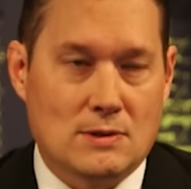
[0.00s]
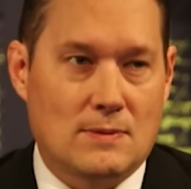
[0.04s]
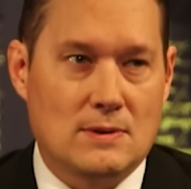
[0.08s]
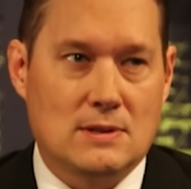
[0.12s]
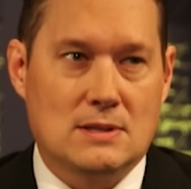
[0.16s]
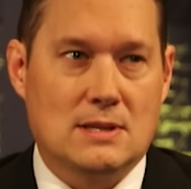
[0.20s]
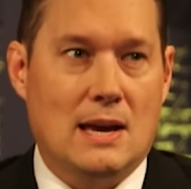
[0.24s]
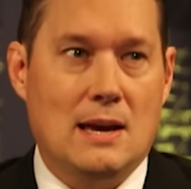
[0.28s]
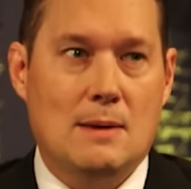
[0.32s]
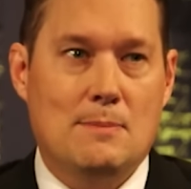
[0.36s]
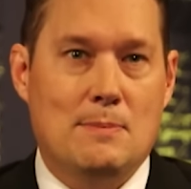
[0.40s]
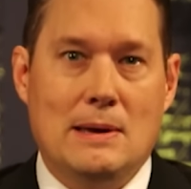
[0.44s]
If you
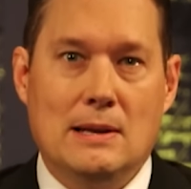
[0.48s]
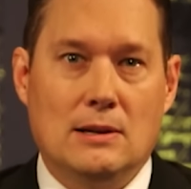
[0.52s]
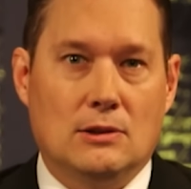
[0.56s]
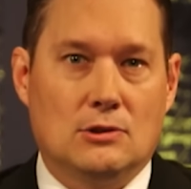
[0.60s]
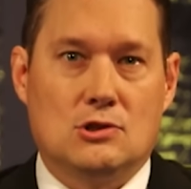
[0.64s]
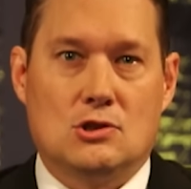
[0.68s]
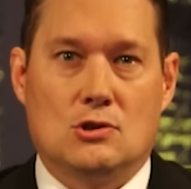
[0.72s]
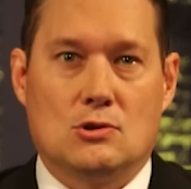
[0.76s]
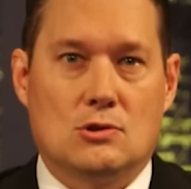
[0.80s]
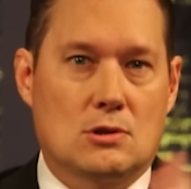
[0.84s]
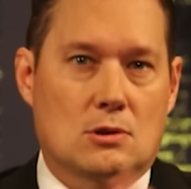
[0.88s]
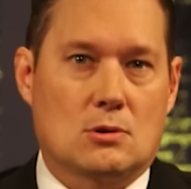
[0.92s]
say
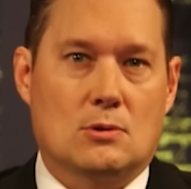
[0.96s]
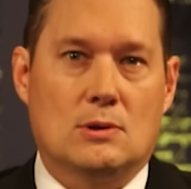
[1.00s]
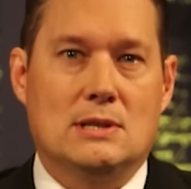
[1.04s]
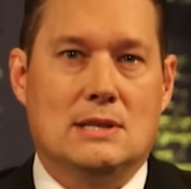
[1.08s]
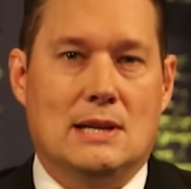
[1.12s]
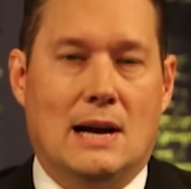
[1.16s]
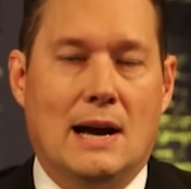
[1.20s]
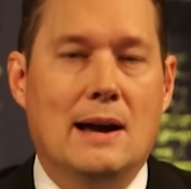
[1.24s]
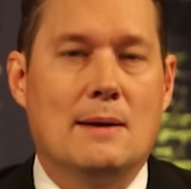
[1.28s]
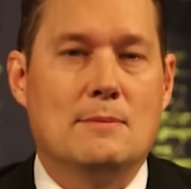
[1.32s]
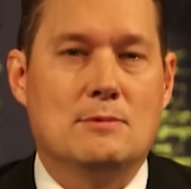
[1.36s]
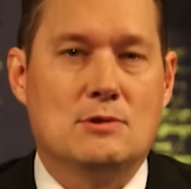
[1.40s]
Beetlejuice three
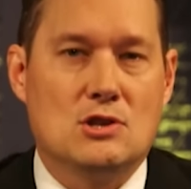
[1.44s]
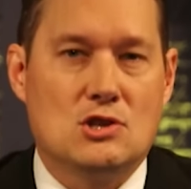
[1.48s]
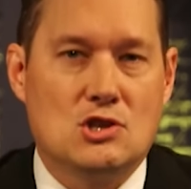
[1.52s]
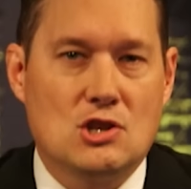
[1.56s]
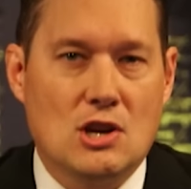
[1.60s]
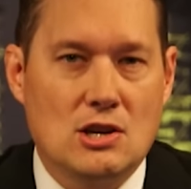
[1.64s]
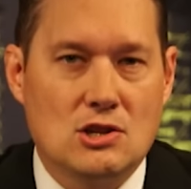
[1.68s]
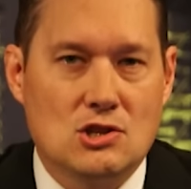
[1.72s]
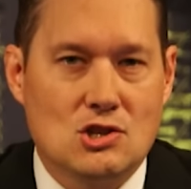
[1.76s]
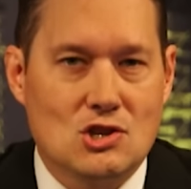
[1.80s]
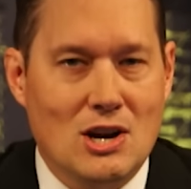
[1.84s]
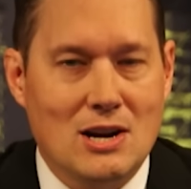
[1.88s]
times, you
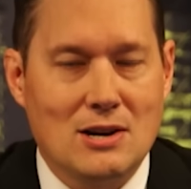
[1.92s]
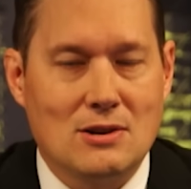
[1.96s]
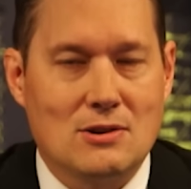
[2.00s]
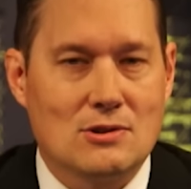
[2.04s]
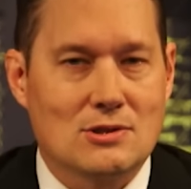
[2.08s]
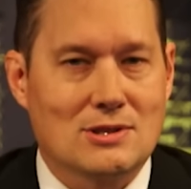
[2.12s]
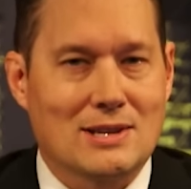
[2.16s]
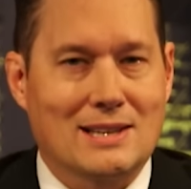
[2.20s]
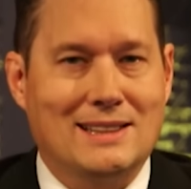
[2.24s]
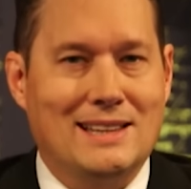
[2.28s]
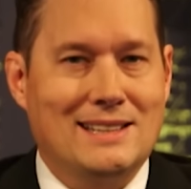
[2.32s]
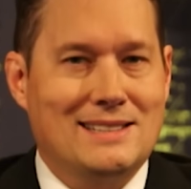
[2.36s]
change
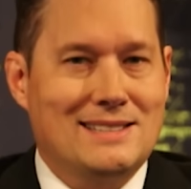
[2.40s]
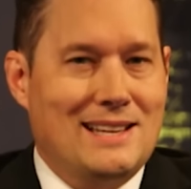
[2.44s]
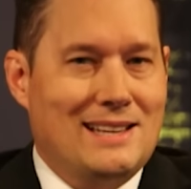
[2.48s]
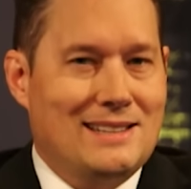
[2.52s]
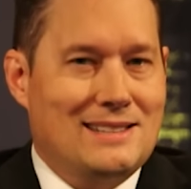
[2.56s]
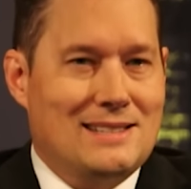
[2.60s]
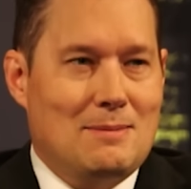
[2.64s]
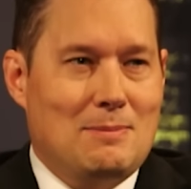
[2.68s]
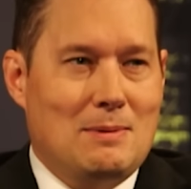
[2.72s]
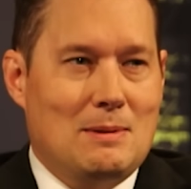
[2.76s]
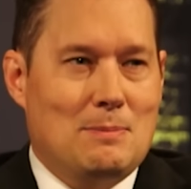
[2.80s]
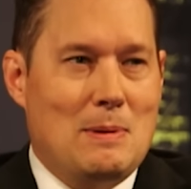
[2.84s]
genders. That's
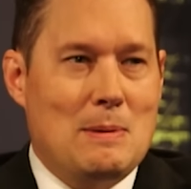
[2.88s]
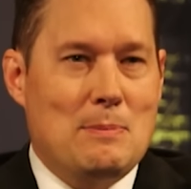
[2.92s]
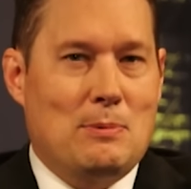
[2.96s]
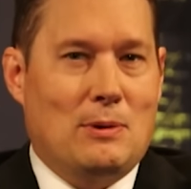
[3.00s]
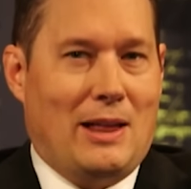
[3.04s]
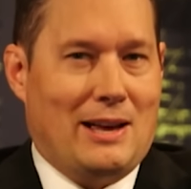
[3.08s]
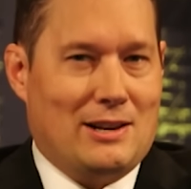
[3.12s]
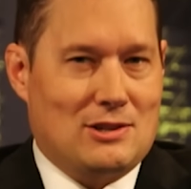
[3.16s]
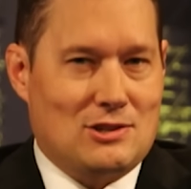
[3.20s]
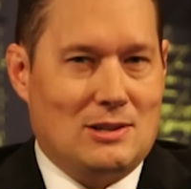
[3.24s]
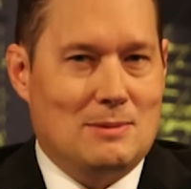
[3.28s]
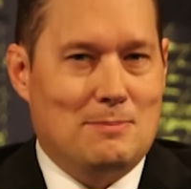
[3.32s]
not something
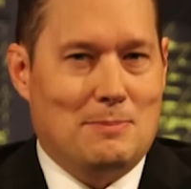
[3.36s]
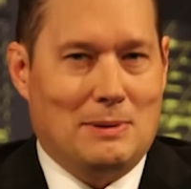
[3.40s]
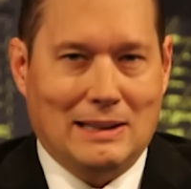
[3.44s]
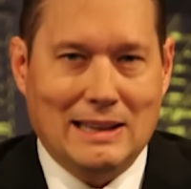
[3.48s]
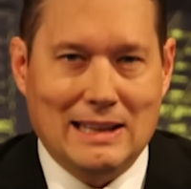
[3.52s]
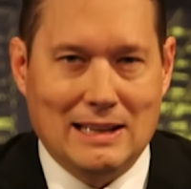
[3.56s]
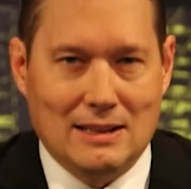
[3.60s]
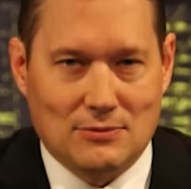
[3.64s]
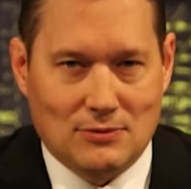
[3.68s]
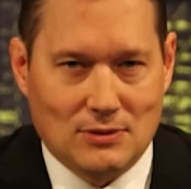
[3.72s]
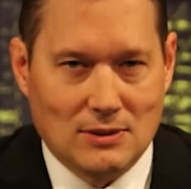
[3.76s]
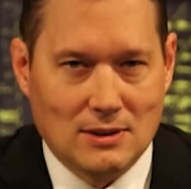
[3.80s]
people actually
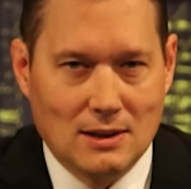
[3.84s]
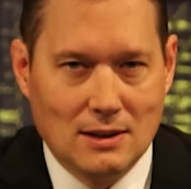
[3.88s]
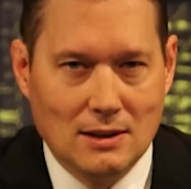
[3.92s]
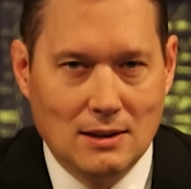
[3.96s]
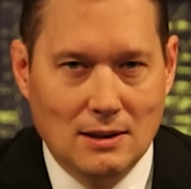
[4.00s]
believe.